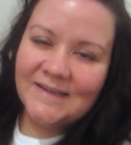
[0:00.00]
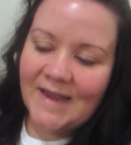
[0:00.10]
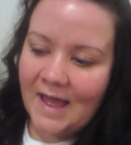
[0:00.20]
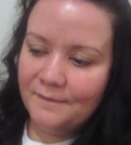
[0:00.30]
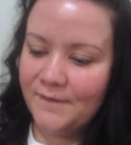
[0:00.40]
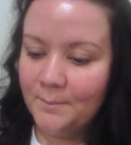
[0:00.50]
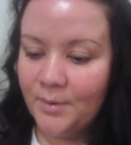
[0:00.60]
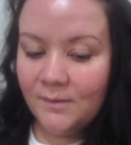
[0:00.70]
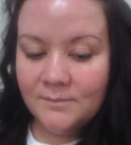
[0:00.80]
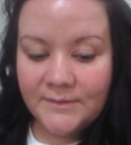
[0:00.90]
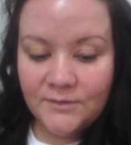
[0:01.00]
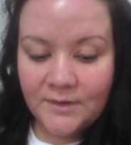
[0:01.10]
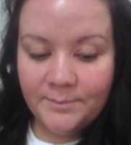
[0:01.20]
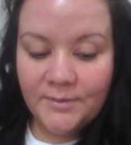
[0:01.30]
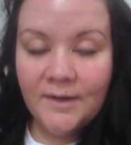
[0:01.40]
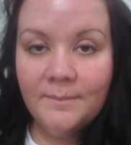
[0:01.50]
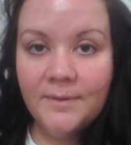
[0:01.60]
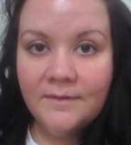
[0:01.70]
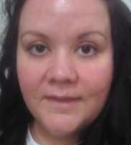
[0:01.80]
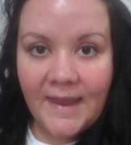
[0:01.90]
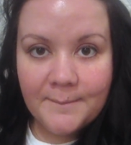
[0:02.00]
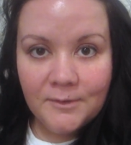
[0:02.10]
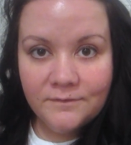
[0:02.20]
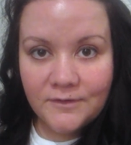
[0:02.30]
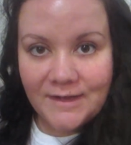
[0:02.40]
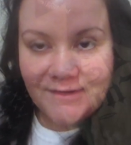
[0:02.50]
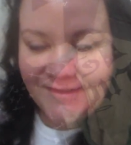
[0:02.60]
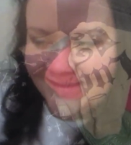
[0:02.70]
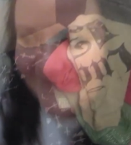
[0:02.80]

a knife, I'm probably going to put up the camera for now.